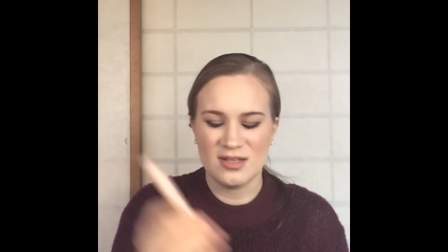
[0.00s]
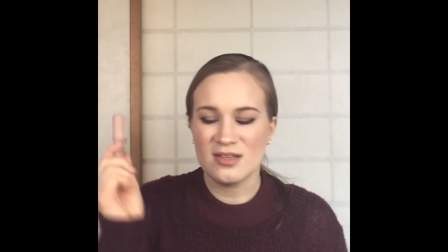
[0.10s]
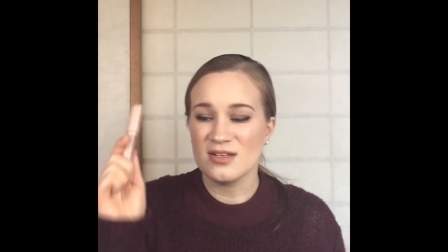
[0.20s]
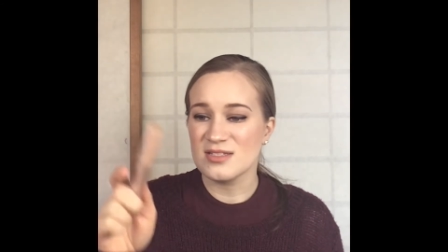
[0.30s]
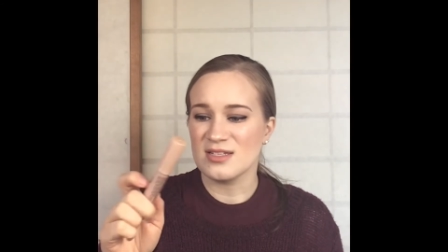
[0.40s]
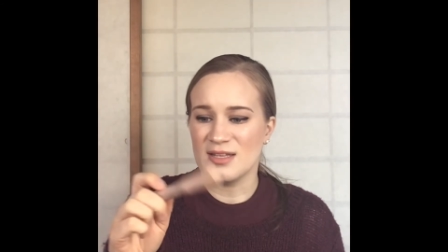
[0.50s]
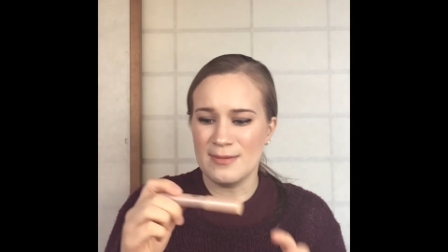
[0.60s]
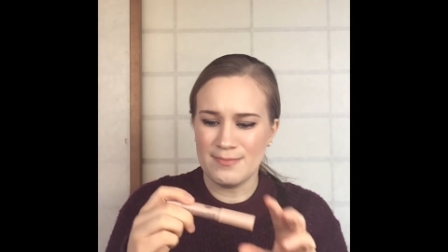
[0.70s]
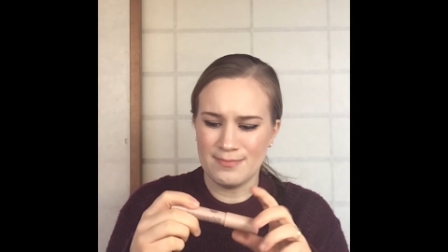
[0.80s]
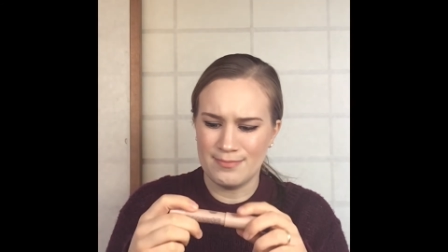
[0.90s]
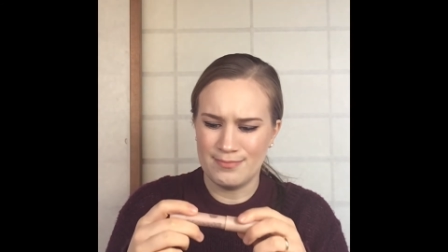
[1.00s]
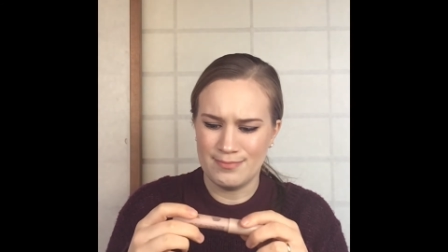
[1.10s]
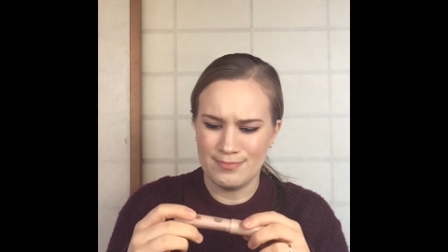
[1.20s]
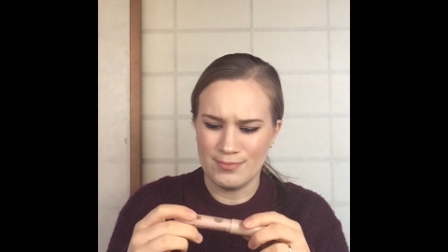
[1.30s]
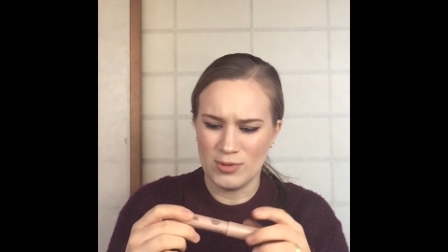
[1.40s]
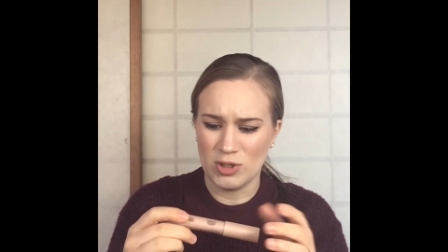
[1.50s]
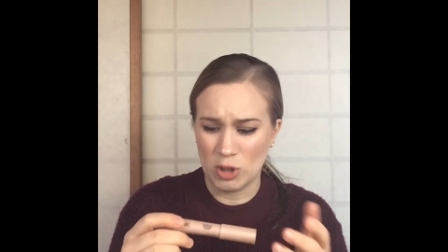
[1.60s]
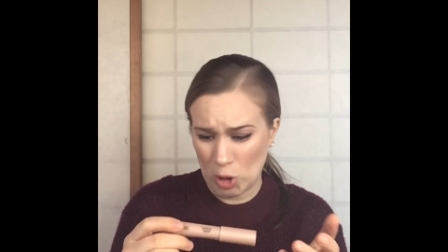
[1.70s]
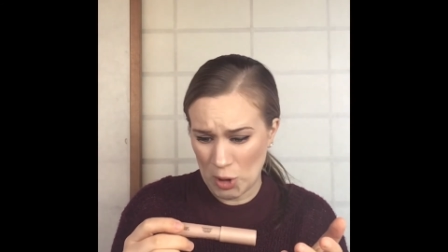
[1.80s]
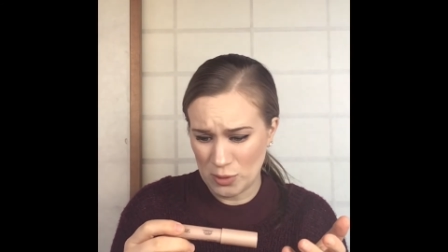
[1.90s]
This Lip
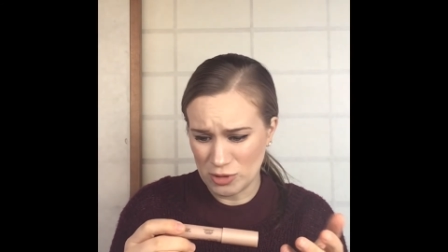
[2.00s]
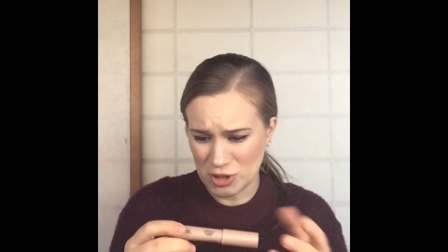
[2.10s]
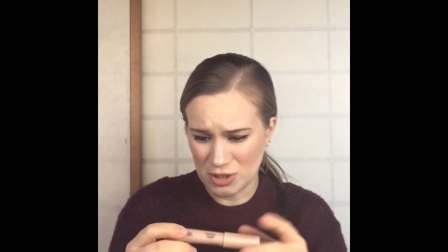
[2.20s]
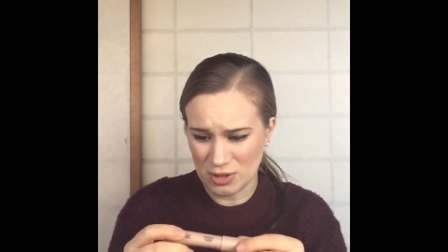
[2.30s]
Glow Sheer